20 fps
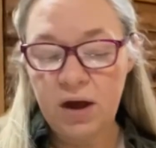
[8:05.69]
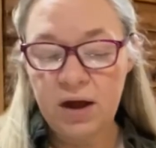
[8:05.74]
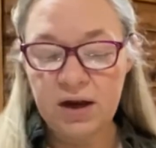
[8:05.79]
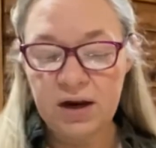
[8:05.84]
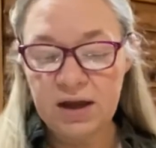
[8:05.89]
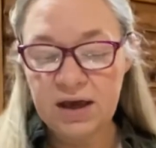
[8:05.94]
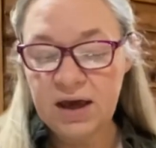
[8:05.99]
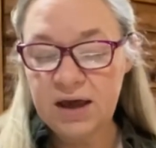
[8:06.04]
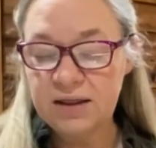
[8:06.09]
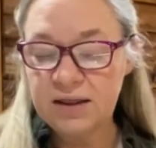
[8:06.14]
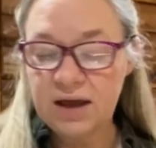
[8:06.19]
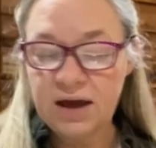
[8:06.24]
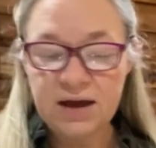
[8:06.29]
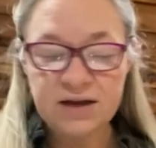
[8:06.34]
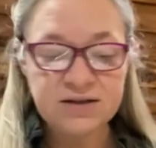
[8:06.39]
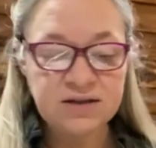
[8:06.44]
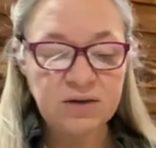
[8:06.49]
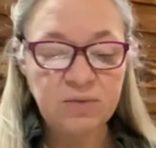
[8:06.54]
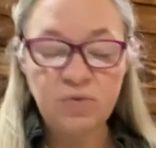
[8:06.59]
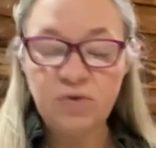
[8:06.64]
And again, like I
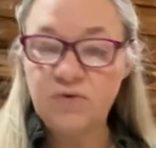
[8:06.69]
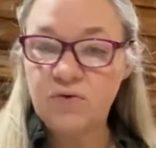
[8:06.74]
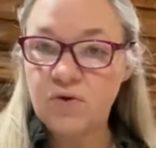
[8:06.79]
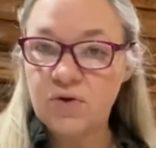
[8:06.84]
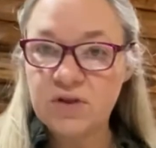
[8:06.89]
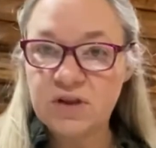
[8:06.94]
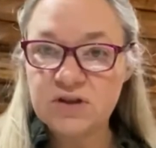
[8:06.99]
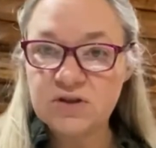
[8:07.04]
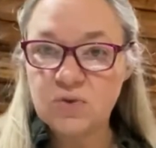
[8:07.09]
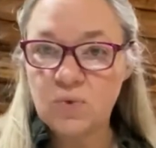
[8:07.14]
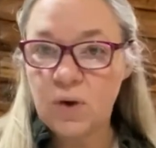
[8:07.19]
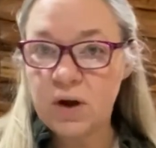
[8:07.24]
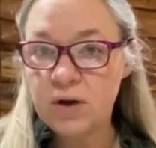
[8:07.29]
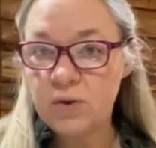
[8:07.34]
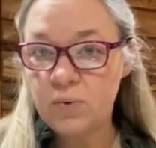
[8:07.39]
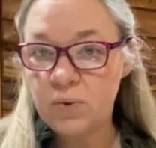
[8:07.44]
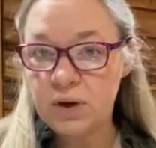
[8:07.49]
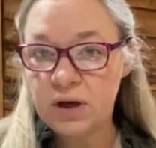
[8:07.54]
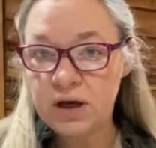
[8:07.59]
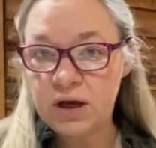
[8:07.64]
said before, that's why
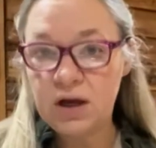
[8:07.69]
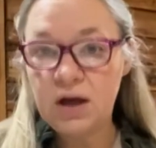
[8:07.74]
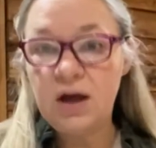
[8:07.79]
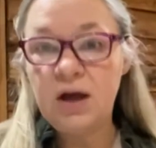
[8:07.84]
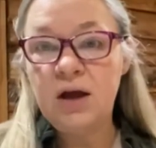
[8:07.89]
we